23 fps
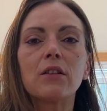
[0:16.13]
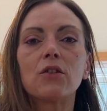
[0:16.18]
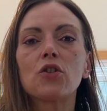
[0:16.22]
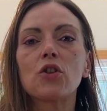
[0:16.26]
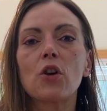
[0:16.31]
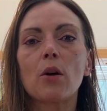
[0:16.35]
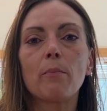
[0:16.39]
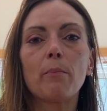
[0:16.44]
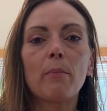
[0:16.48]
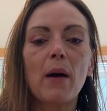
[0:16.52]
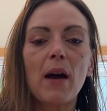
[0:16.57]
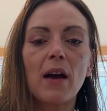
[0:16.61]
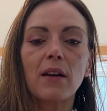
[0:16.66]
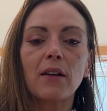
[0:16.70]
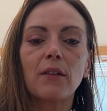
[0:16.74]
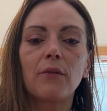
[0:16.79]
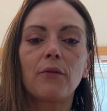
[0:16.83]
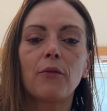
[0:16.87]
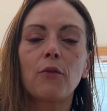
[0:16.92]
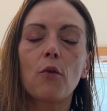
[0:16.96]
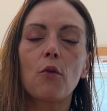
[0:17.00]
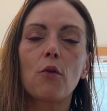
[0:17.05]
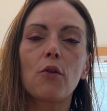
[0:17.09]
jump back
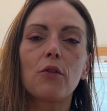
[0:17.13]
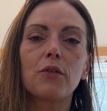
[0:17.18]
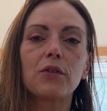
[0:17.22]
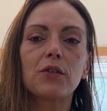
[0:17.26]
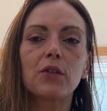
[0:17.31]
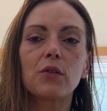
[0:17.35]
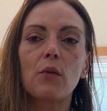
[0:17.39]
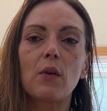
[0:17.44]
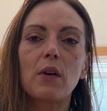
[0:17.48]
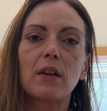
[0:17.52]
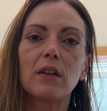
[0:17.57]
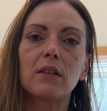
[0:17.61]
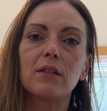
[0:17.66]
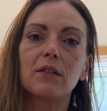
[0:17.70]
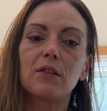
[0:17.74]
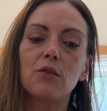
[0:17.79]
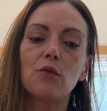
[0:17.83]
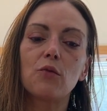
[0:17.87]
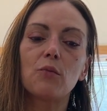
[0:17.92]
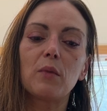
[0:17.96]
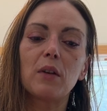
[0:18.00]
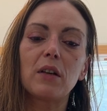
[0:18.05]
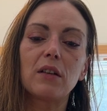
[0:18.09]
and forth so I can
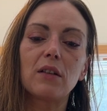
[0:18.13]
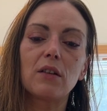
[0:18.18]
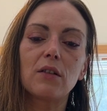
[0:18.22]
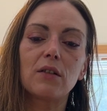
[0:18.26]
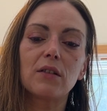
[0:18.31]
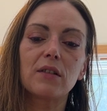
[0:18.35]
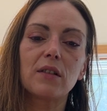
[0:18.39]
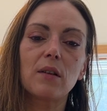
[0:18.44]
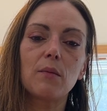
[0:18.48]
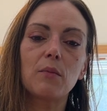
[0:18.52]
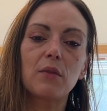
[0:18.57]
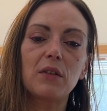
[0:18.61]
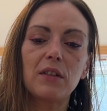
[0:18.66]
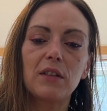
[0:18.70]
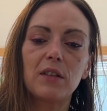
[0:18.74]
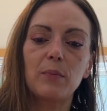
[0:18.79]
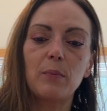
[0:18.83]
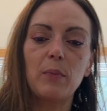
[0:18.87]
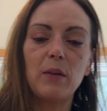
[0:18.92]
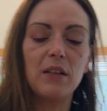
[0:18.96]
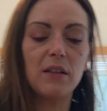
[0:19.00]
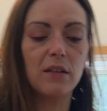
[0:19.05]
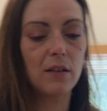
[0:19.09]
zoom in on some of these
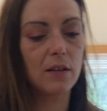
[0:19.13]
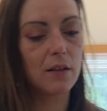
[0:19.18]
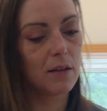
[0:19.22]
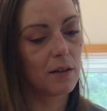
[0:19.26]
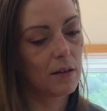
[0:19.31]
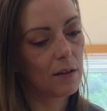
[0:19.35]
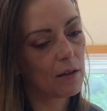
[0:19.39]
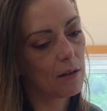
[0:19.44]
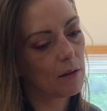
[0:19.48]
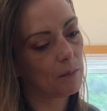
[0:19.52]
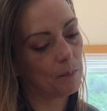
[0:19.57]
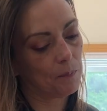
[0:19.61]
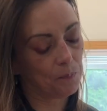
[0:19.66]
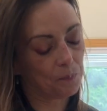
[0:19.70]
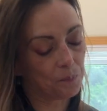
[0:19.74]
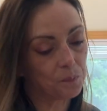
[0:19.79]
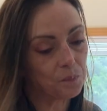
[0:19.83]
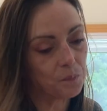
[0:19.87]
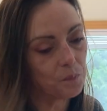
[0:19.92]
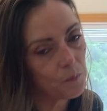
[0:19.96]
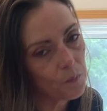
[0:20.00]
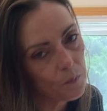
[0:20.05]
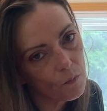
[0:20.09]
pieces
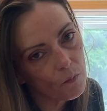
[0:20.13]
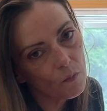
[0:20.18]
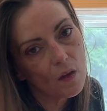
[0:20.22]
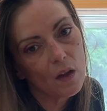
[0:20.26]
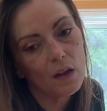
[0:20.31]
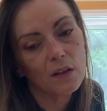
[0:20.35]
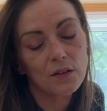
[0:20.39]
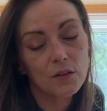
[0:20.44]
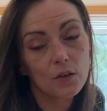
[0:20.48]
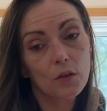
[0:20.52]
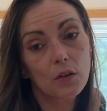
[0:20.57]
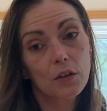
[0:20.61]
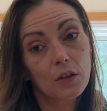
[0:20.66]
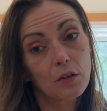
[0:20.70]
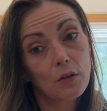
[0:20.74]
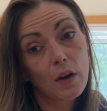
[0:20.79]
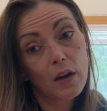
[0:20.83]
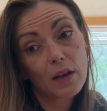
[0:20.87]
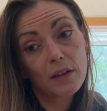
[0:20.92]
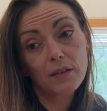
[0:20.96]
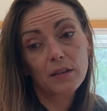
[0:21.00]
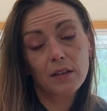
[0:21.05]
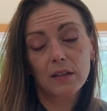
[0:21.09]
so that you
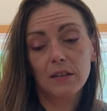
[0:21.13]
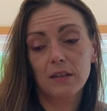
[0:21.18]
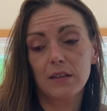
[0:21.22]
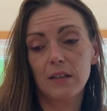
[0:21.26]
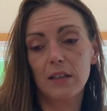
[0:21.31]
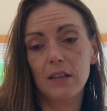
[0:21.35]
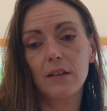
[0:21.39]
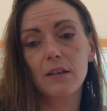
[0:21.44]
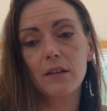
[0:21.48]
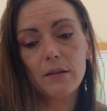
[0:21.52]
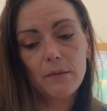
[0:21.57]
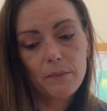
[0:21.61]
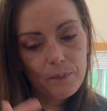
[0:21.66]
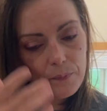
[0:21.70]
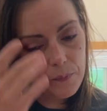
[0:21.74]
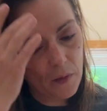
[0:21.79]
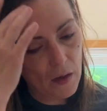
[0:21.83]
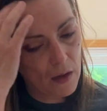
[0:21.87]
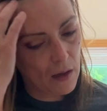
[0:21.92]
guys can see them.